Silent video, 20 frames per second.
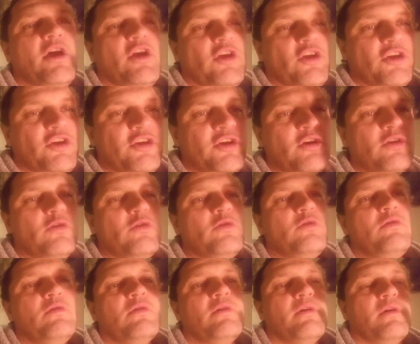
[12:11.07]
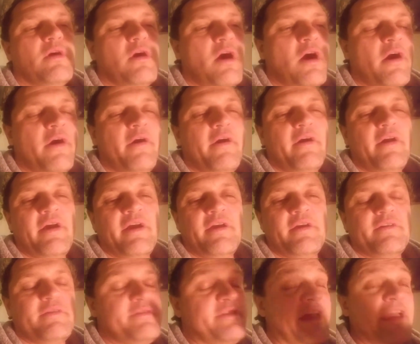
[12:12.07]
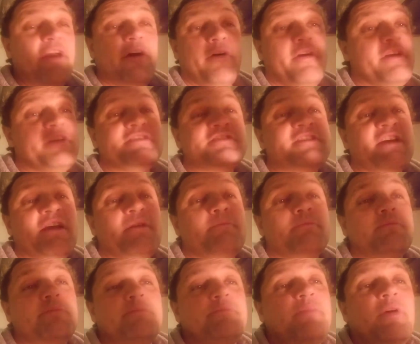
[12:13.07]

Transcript: They are an insane